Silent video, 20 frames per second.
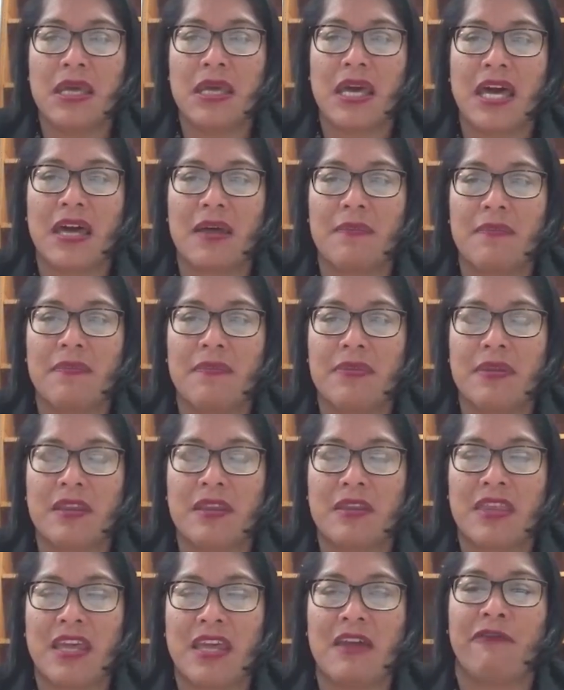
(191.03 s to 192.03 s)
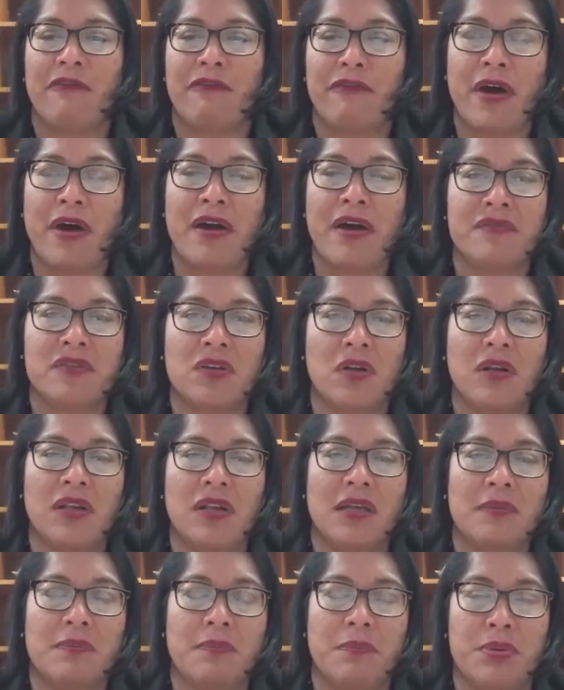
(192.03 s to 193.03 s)
that
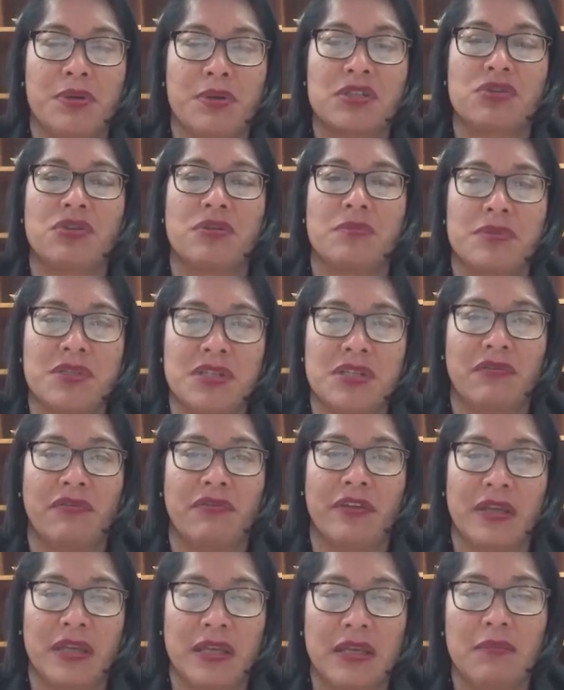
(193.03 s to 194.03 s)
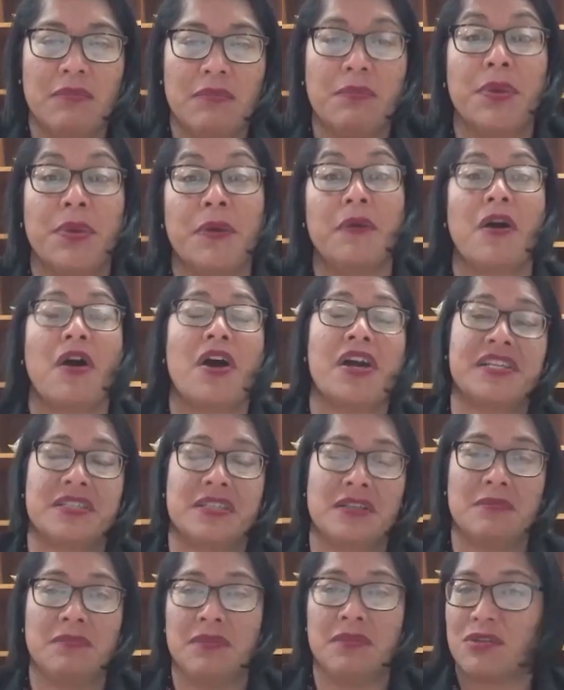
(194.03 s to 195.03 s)
$5 prescription fee per
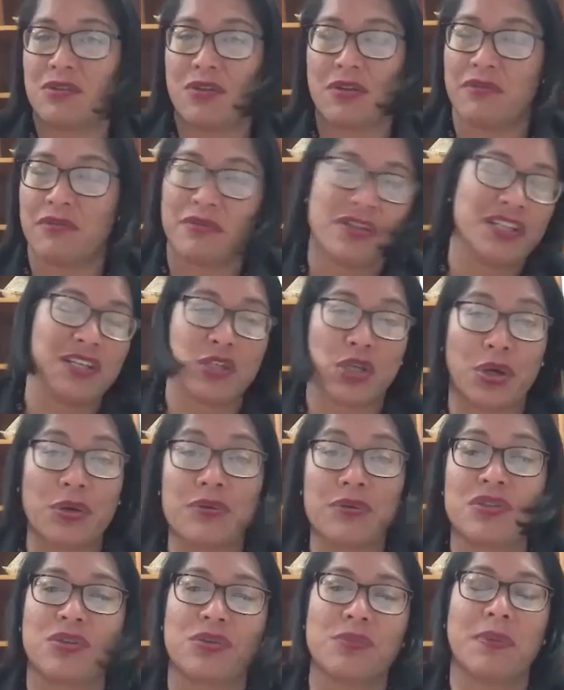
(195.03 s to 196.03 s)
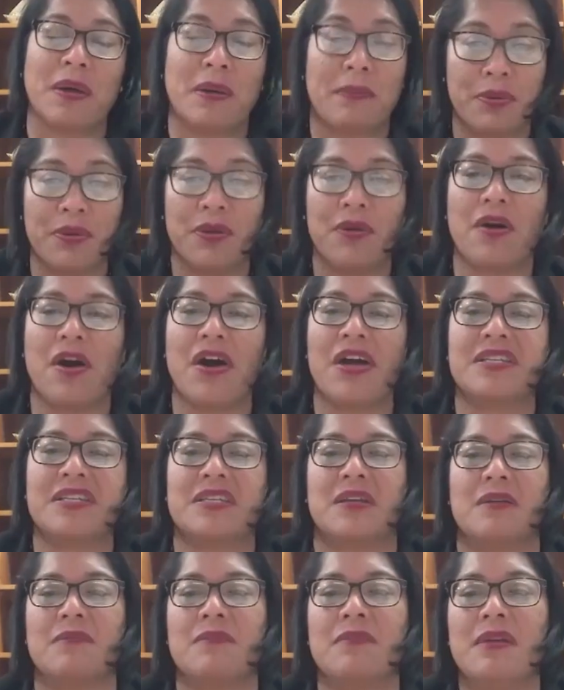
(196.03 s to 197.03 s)
item, not in total, but per
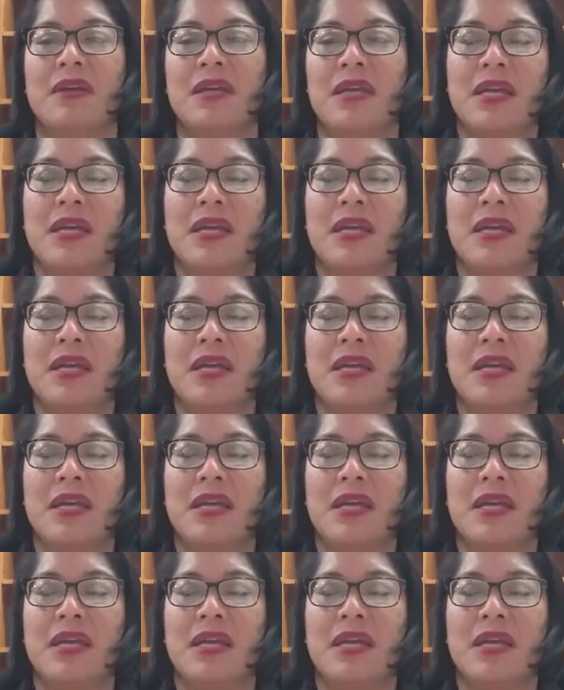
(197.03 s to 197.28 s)
item,